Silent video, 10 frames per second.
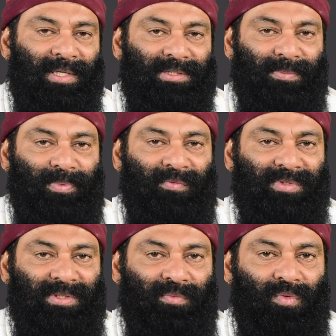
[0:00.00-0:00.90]
So
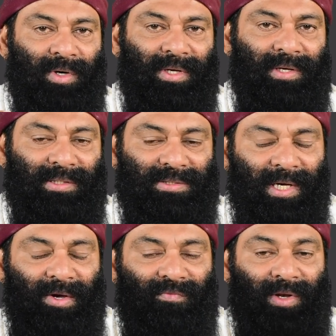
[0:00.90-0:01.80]
professor, what he does,
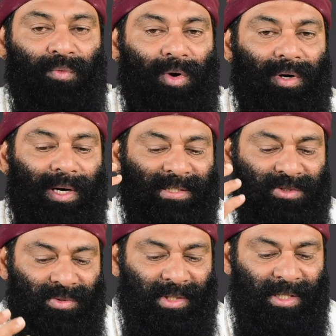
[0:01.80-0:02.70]
when he
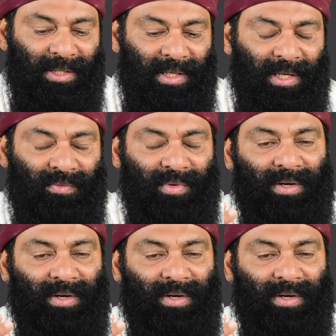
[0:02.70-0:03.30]
likes to eat, he eat.